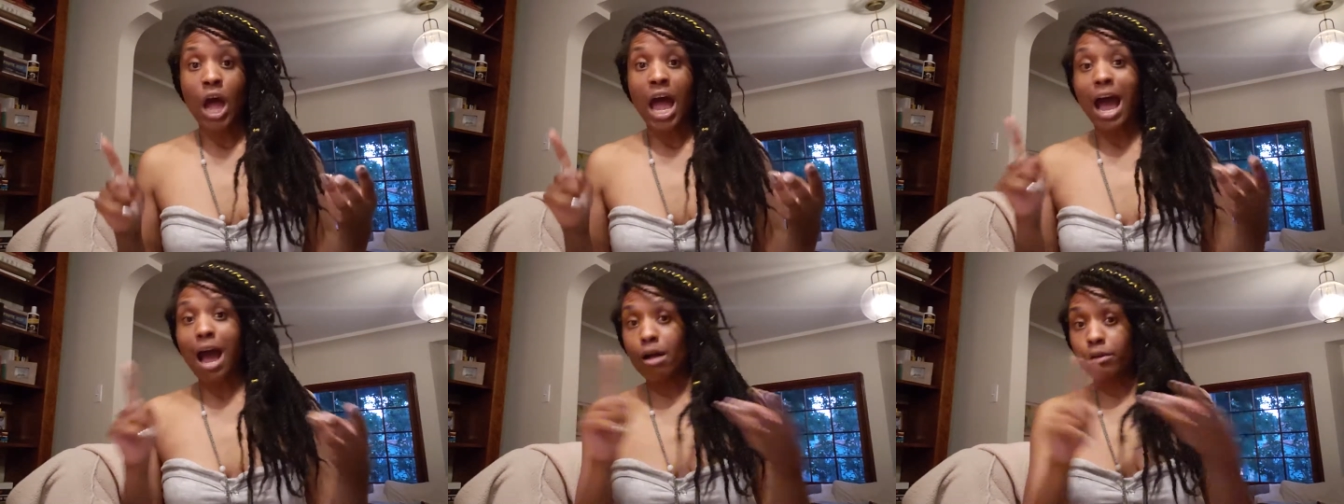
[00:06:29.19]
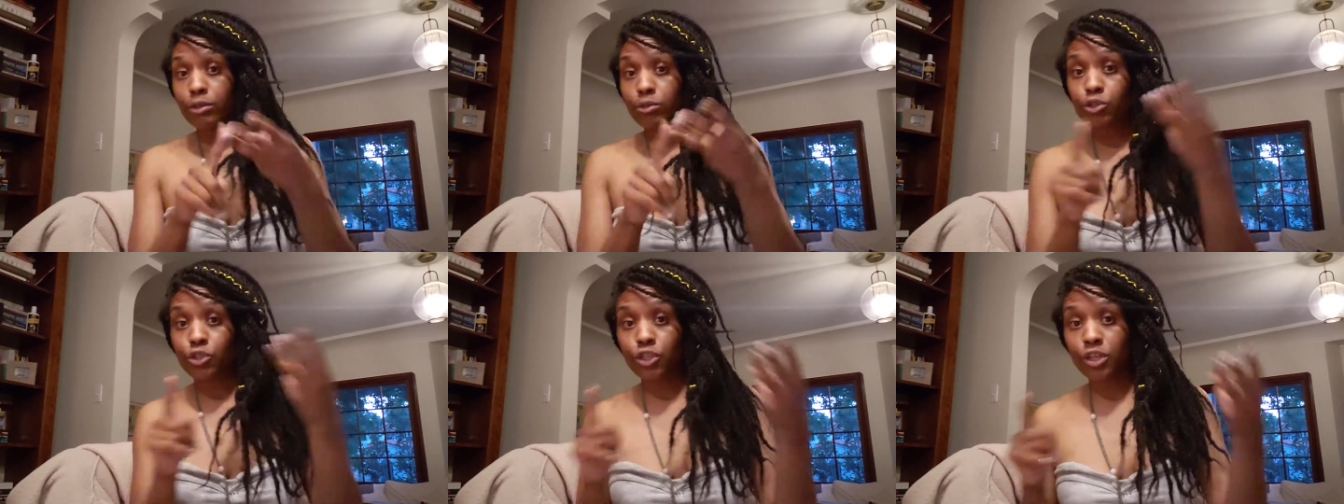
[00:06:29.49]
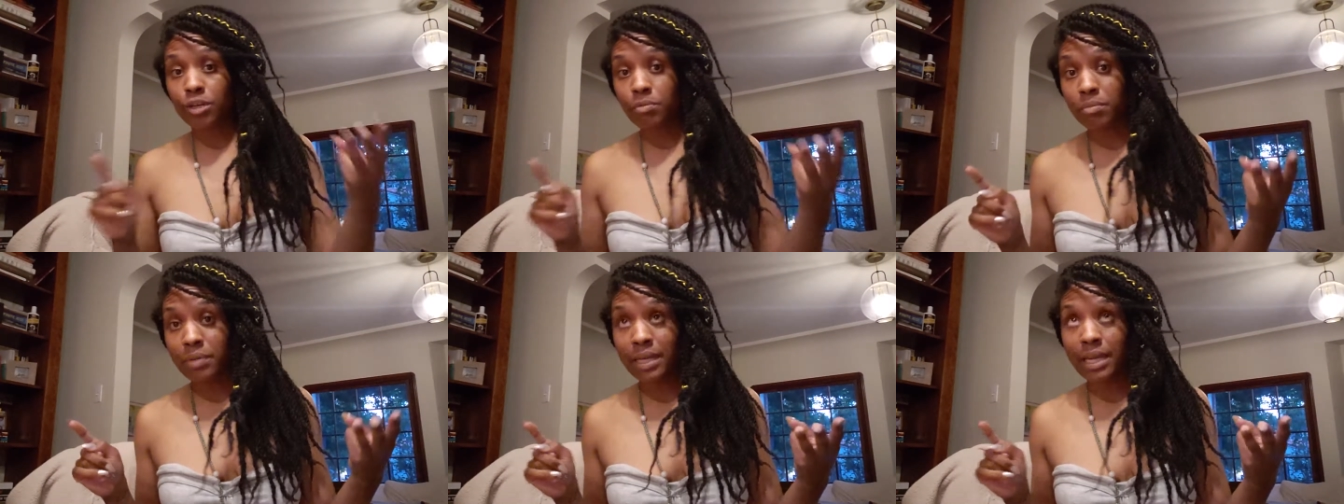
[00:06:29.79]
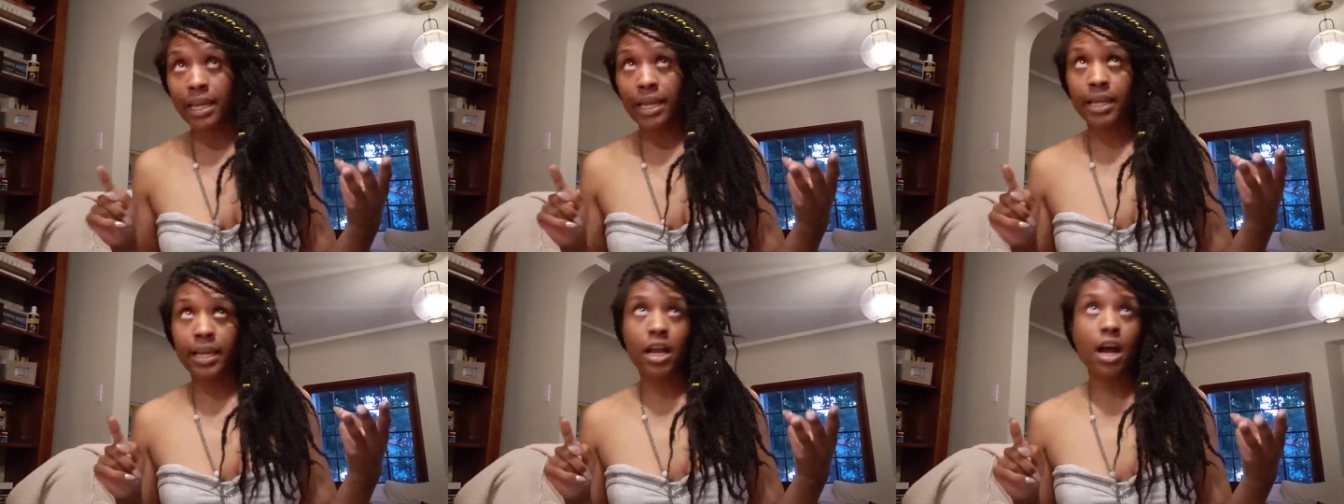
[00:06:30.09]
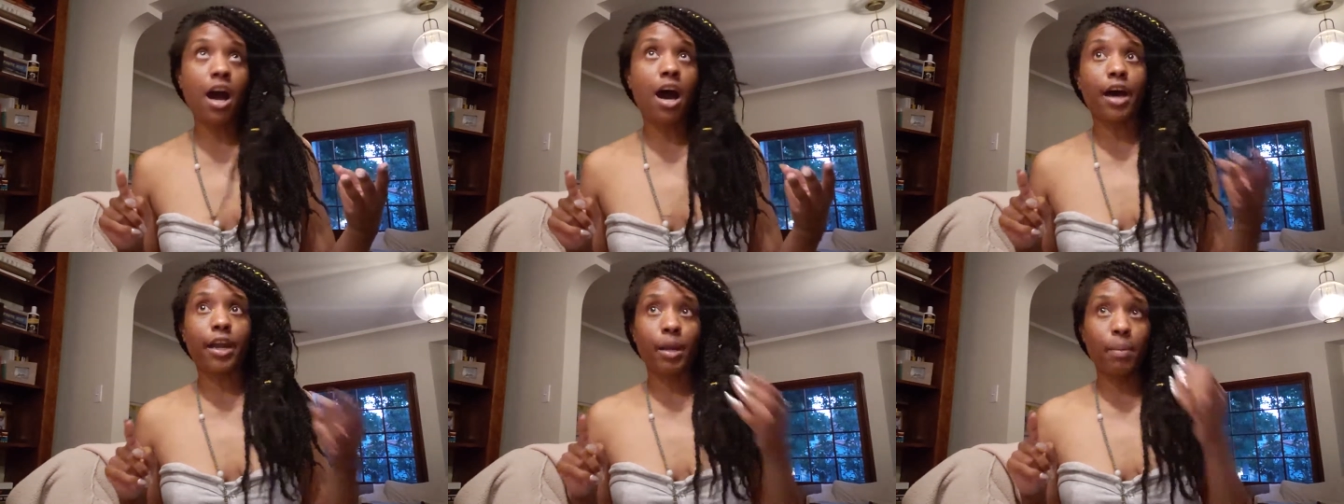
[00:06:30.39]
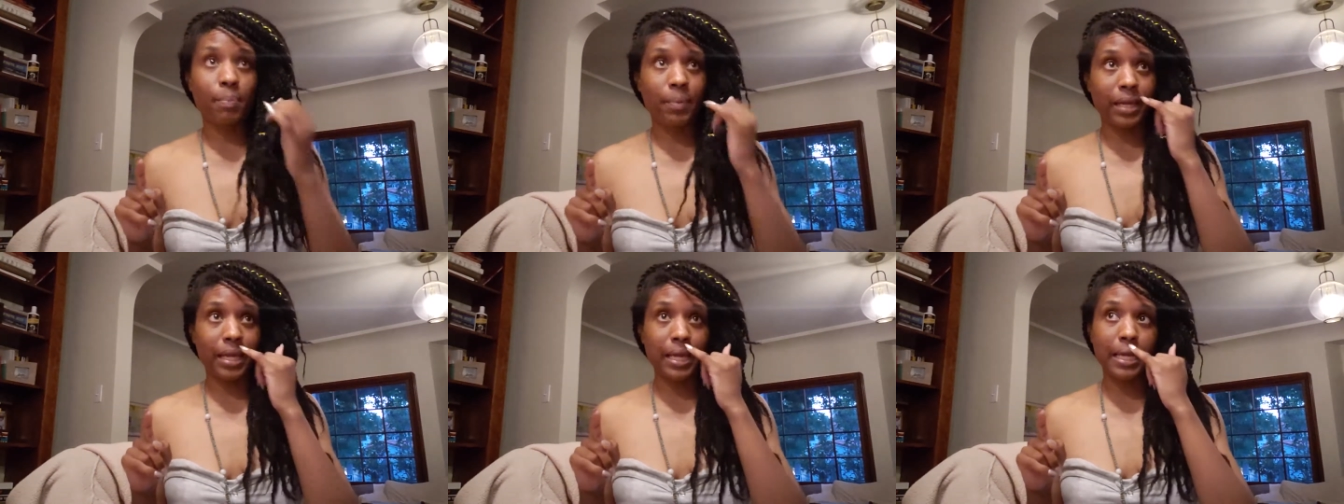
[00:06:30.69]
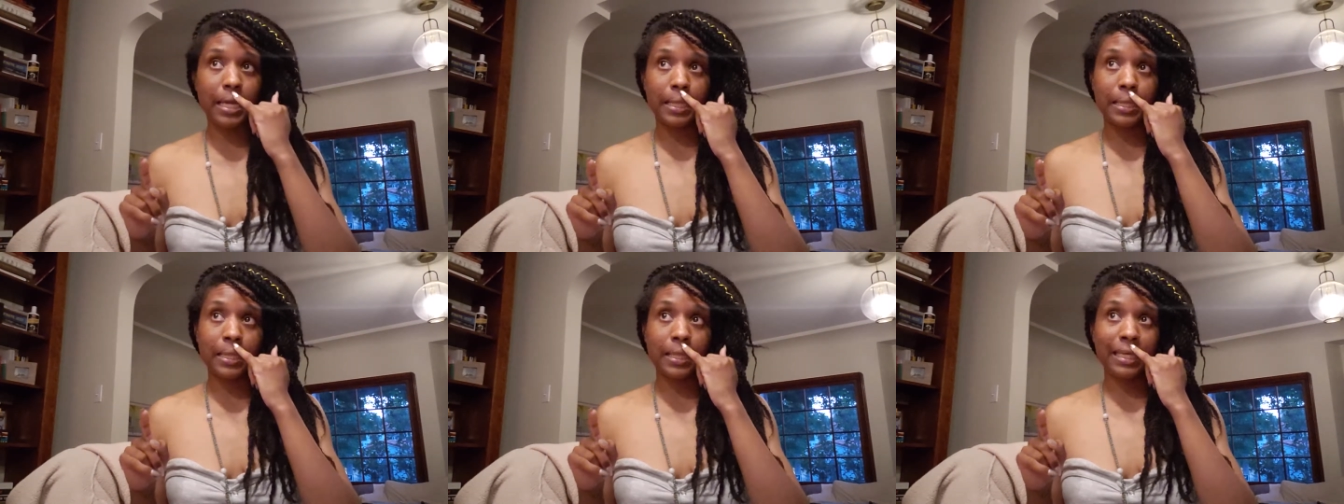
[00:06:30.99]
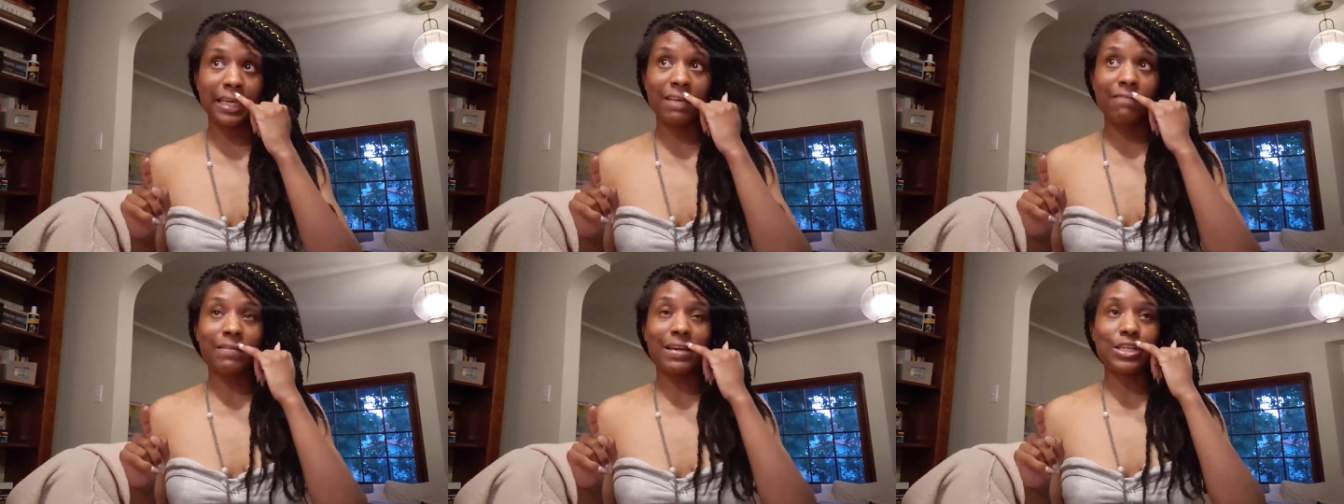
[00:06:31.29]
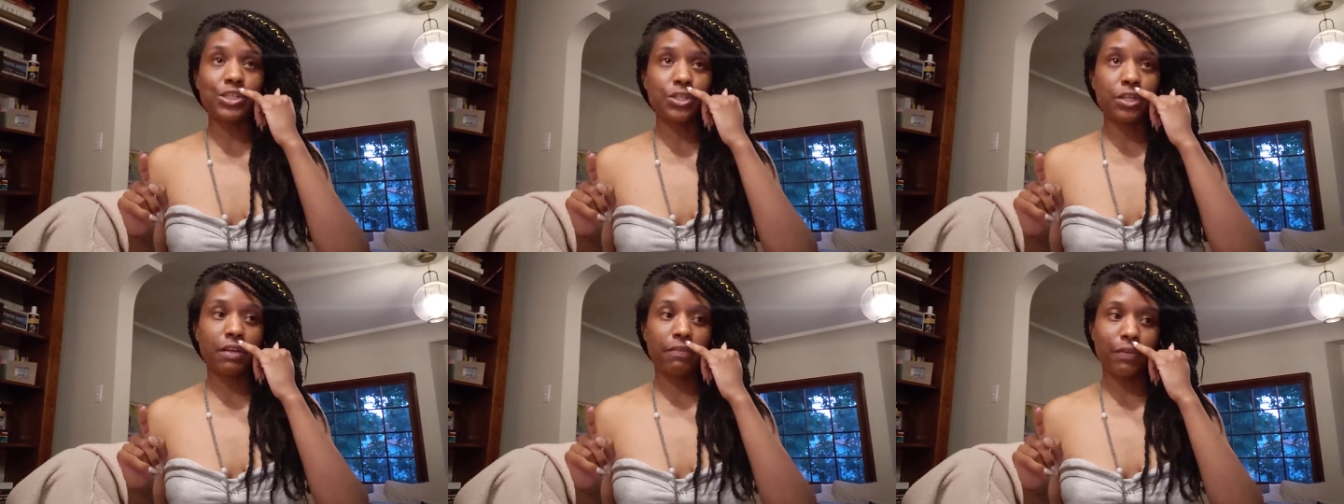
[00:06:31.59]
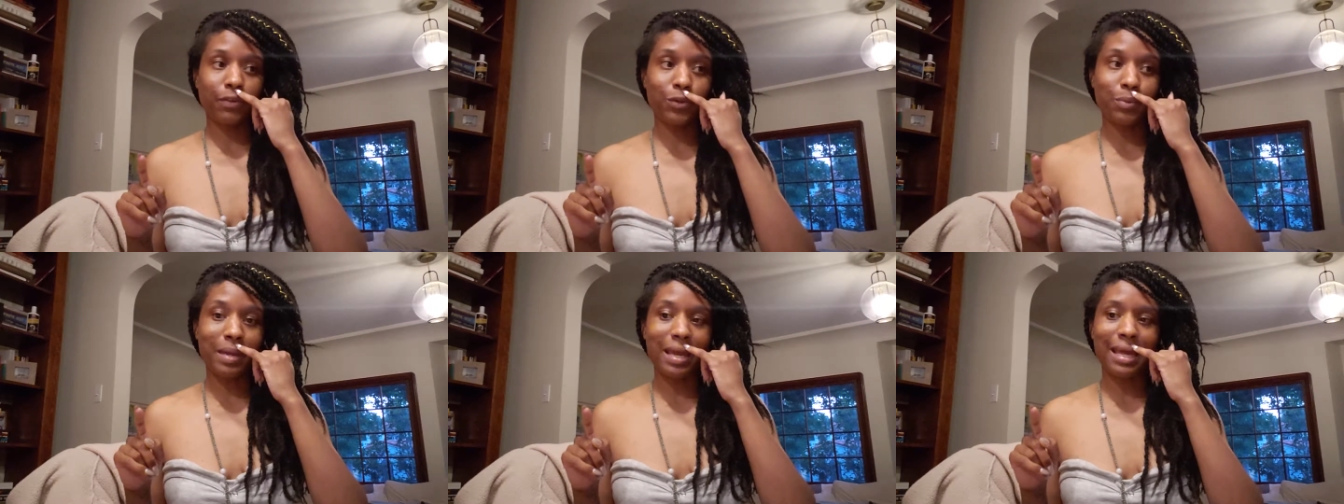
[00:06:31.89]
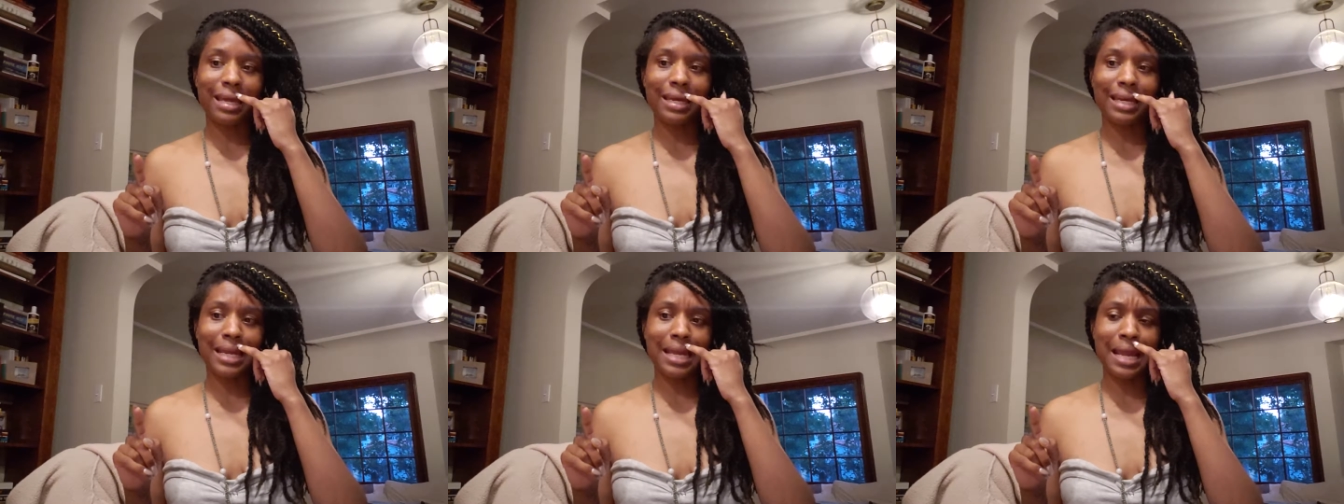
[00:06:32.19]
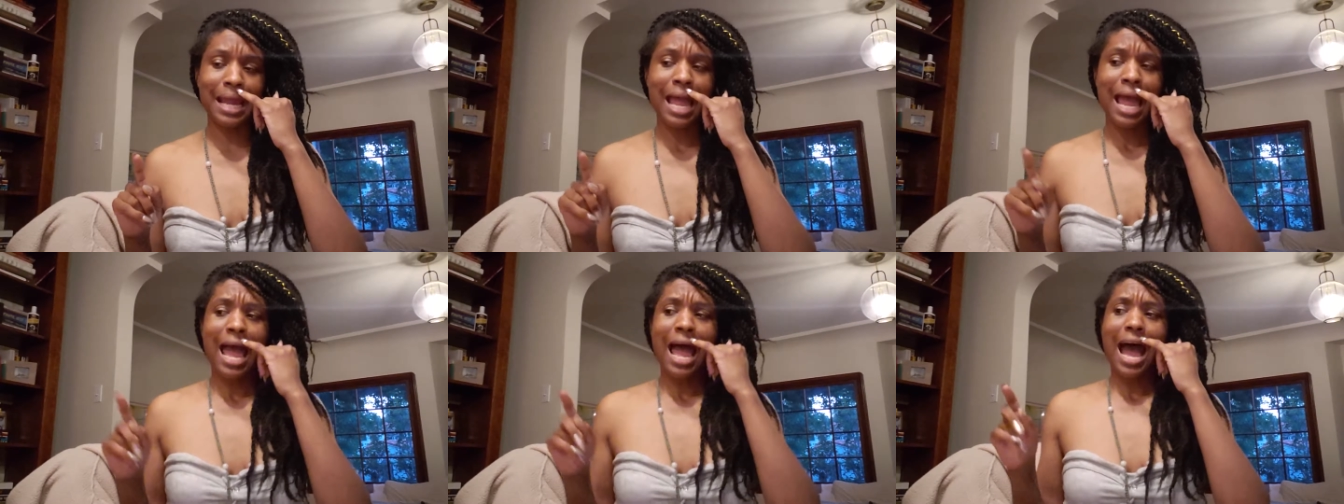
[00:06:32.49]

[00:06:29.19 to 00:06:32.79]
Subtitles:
how you shouldn't be caught up in the invention of humanity,